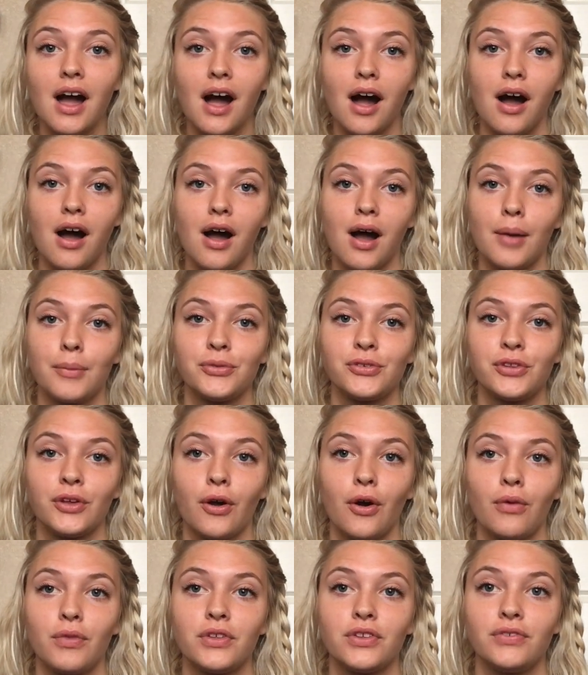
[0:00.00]
Um,
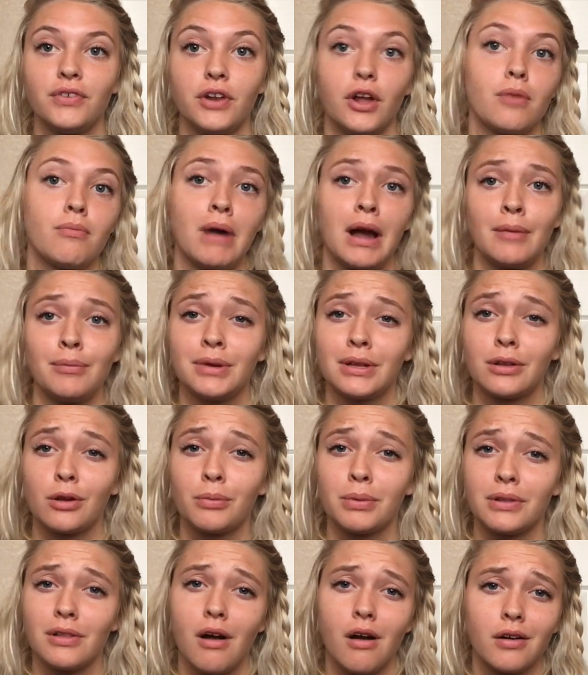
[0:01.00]
so this video might be a
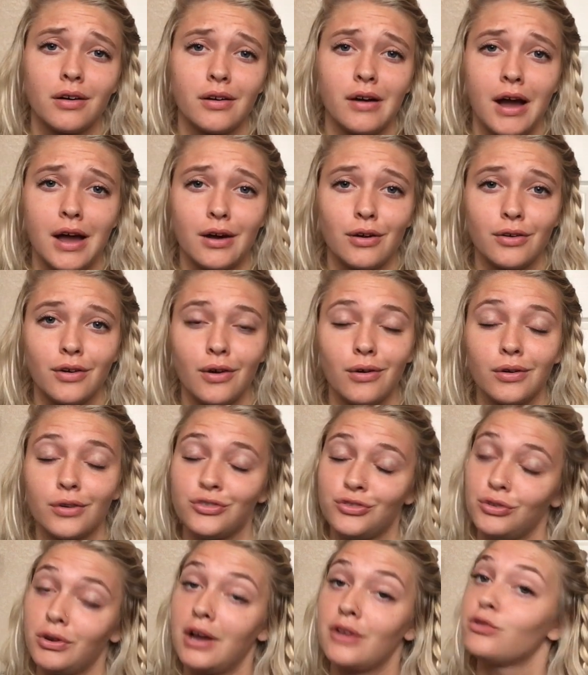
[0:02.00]
little bit longer, I don't know,
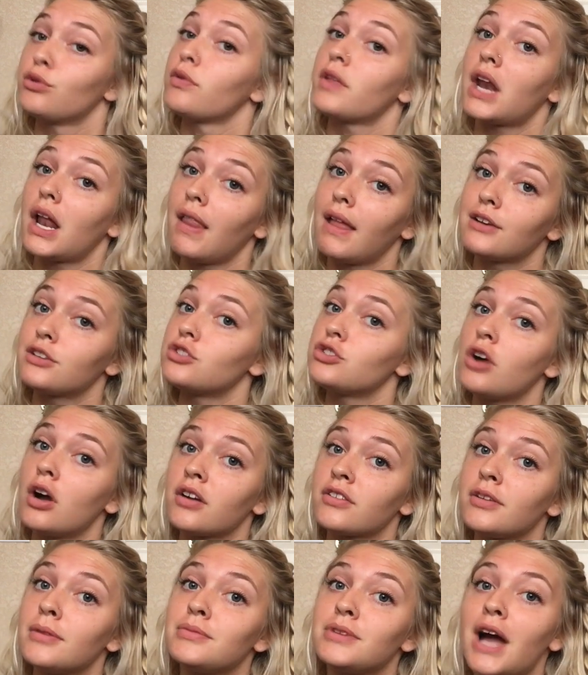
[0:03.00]
because you guys know that I like to
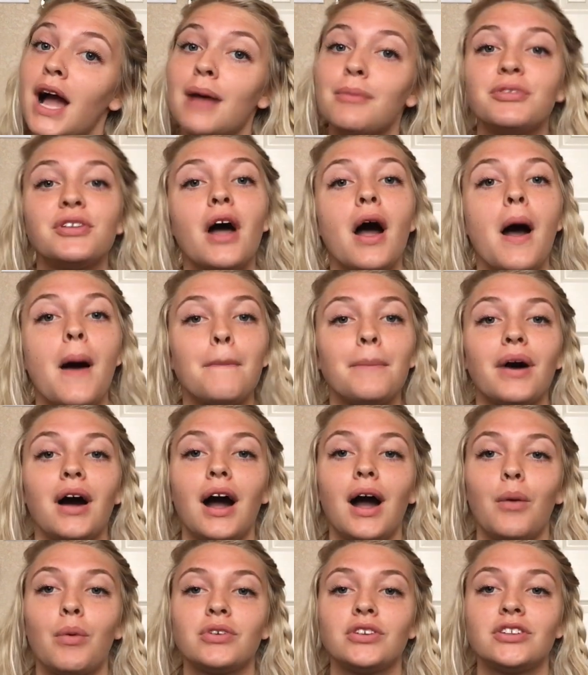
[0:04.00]
talk sometimes, but
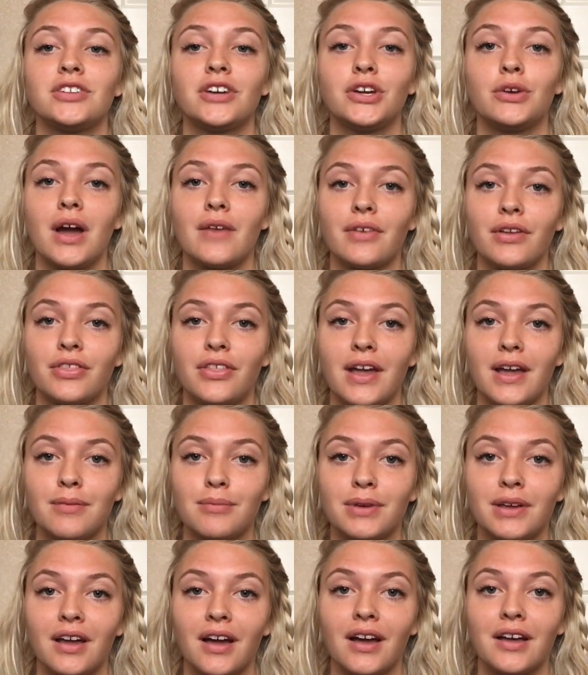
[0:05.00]
I want to tell you everything
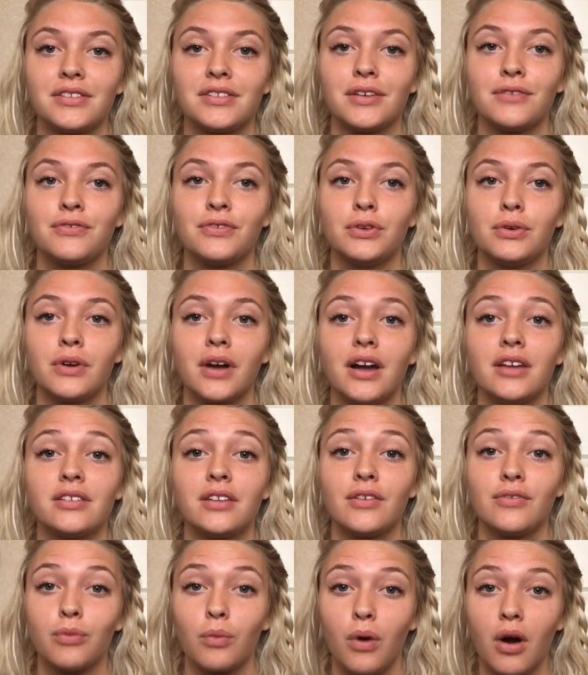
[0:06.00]
because if you guys
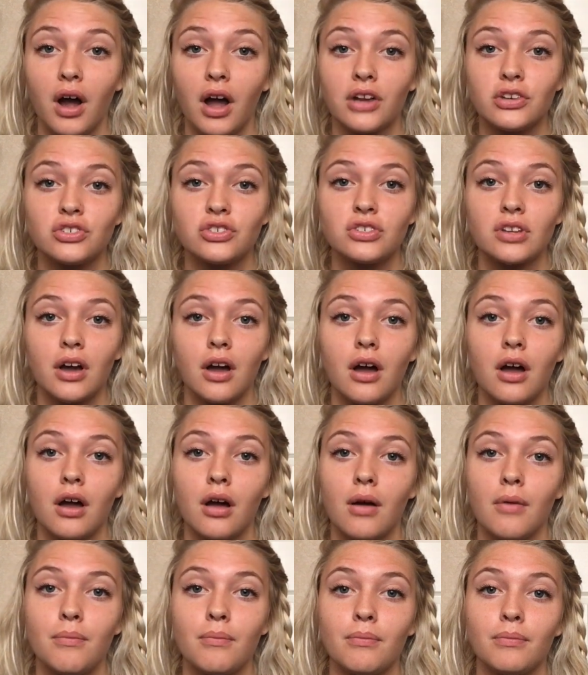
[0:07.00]
have watched
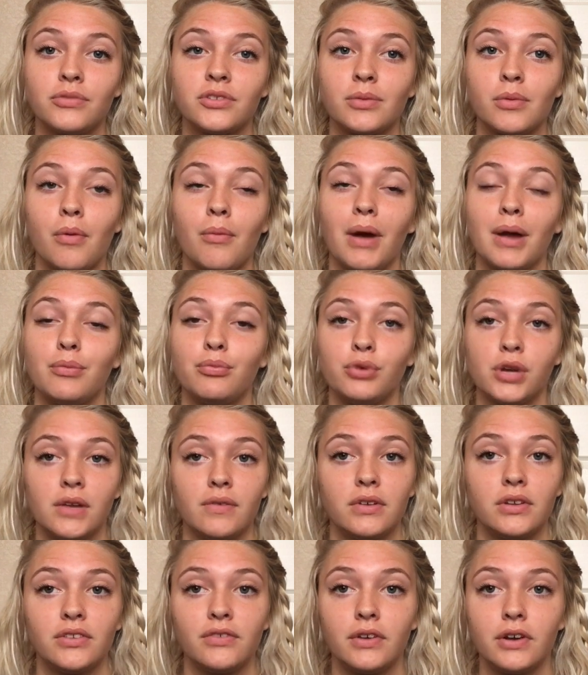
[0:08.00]
um, some of my
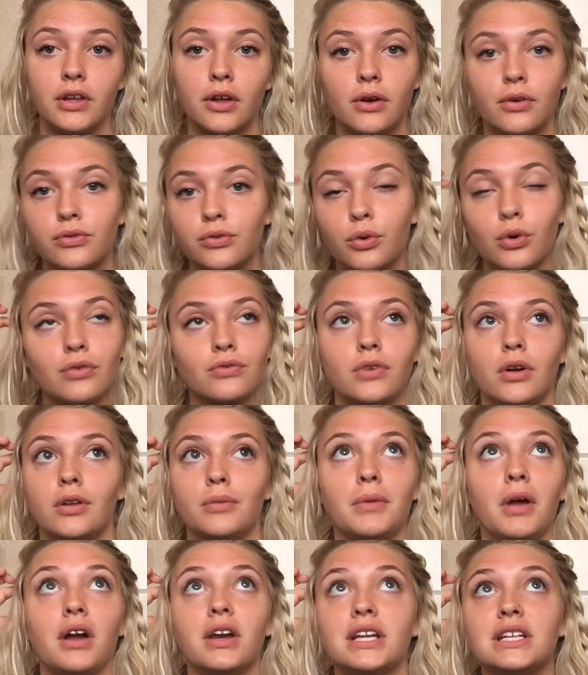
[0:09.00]
previous videos or
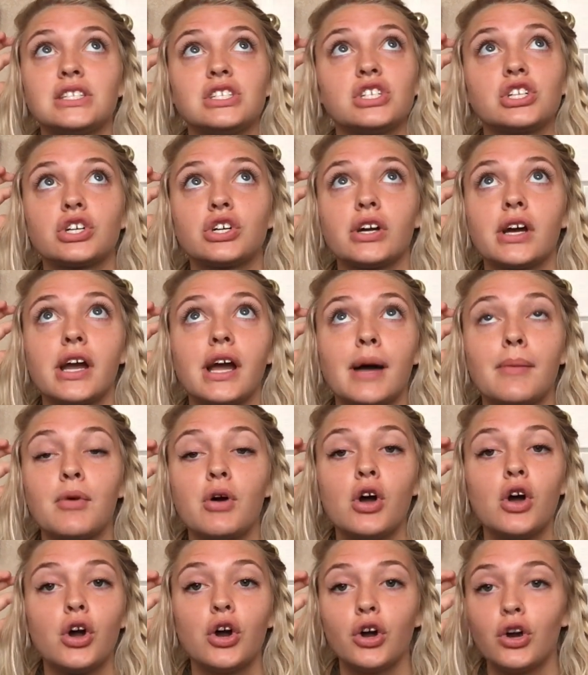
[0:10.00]
followed me on Instagram
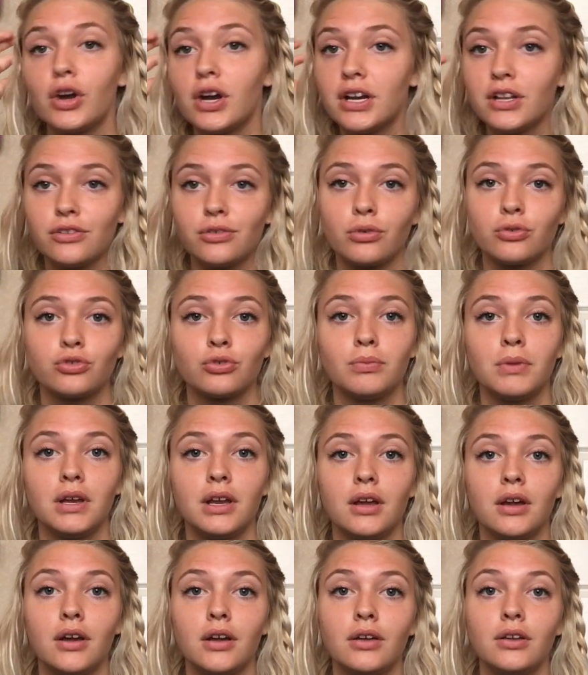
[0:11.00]
or any social
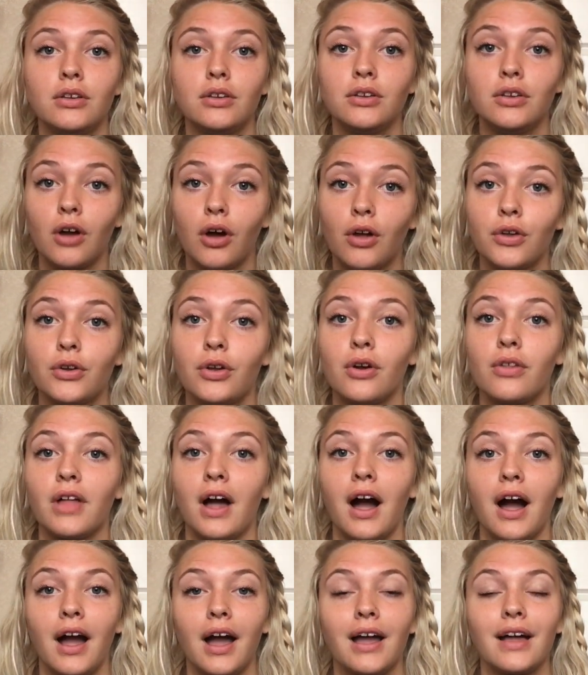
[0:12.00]
media, y'all know
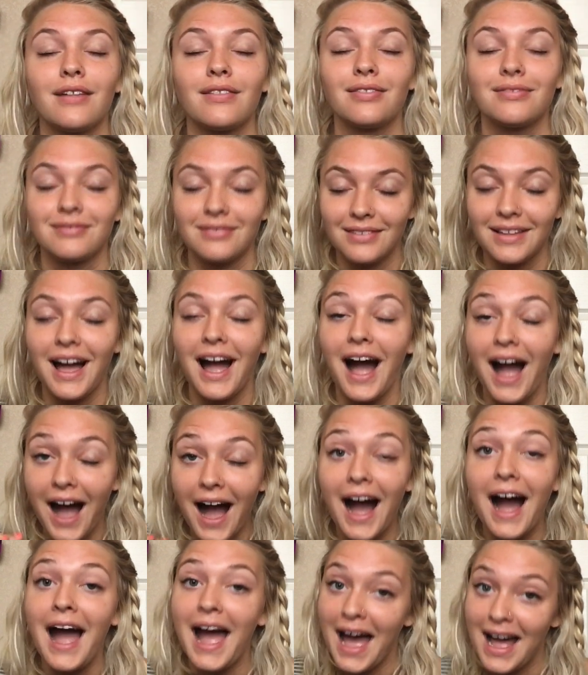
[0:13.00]
that I
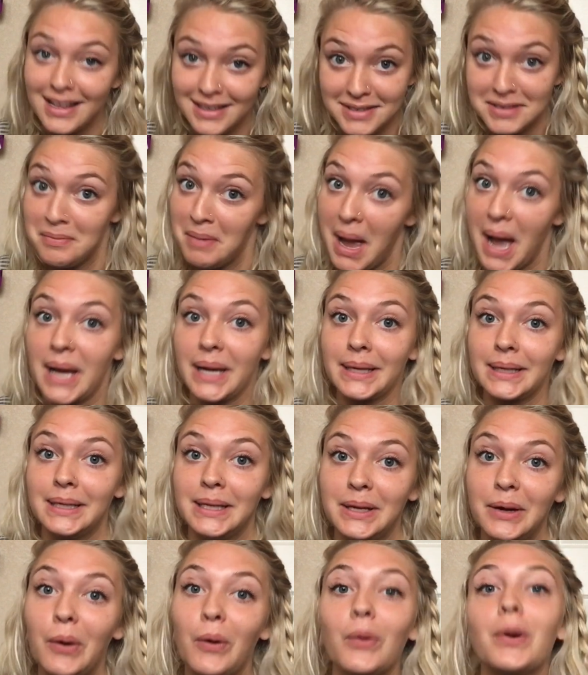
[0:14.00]
I had some
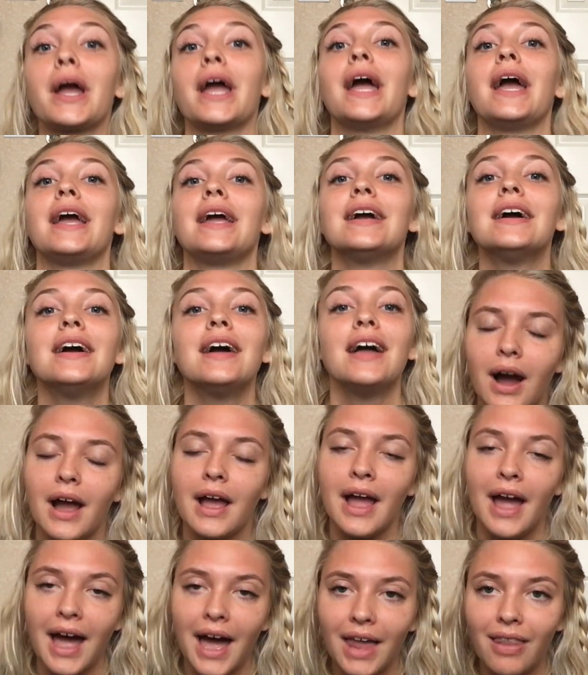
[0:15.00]
acne, okay?
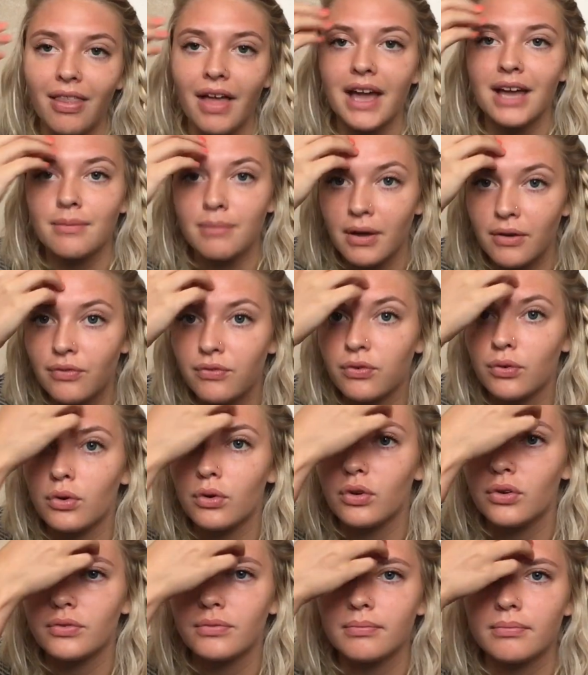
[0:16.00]
I had like my
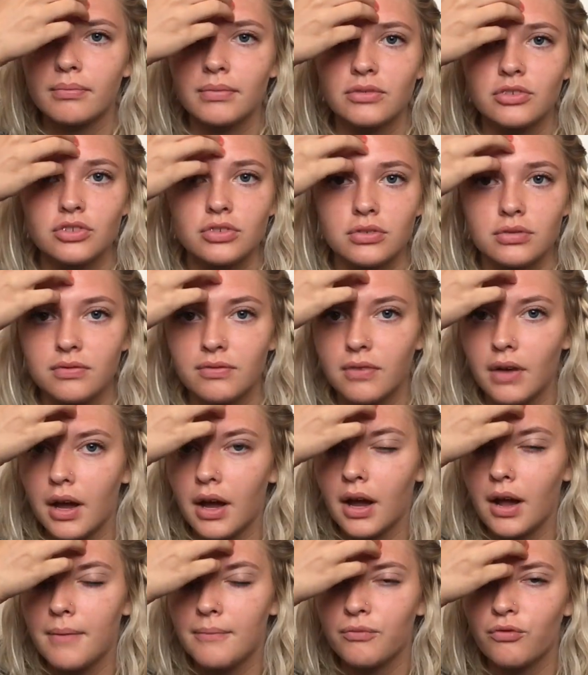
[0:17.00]
full
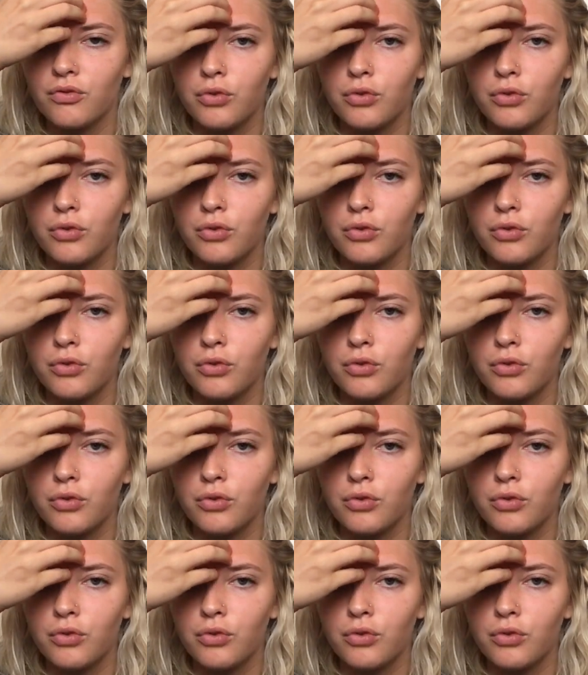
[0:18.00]
um,